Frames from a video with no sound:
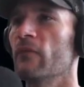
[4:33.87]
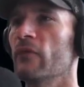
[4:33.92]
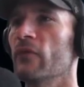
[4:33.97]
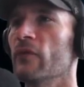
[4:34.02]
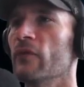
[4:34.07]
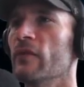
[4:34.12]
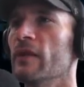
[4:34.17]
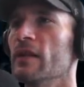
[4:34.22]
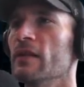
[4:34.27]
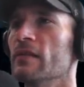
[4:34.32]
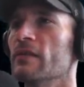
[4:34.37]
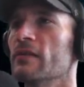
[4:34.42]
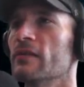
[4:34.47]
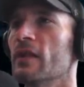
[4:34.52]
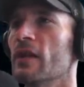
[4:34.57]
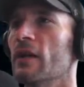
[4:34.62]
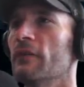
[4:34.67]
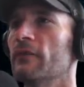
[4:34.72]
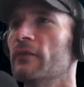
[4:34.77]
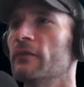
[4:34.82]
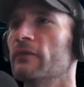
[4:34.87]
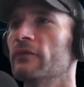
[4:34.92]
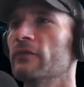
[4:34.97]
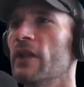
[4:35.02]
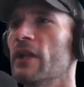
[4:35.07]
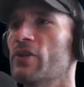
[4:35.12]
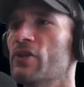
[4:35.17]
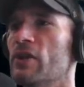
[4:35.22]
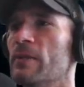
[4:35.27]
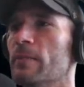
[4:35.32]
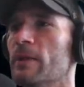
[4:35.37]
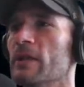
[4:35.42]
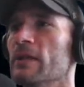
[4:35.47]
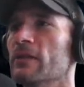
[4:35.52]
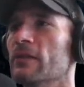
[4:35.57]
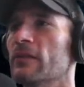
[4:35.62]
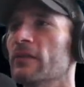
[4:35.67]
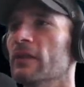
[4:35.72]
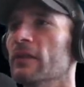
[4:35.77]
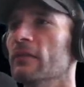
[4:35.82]
for the soft, fleshy
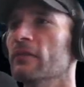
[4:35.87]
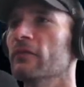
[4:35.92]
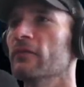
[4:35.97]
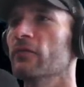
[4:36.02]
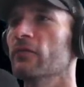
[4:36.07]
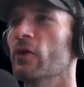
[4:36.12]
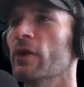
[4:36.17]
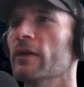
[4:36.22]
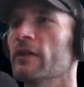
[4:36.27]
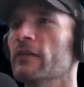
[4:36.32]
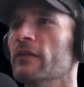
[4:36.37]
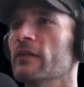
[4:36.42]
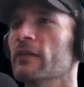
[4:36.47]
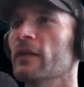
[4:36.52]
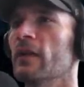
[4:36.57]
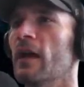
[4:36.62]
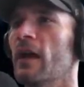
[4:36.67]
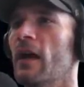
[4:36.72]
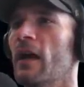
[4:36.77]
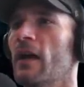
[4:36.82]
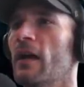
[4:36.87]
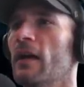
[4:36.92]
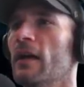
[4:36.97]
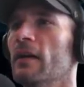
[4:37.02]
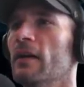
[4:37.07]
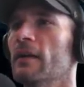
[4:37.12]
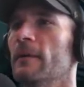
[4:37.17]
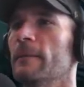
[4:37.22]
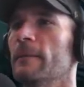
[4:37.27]
bits in front. Ah!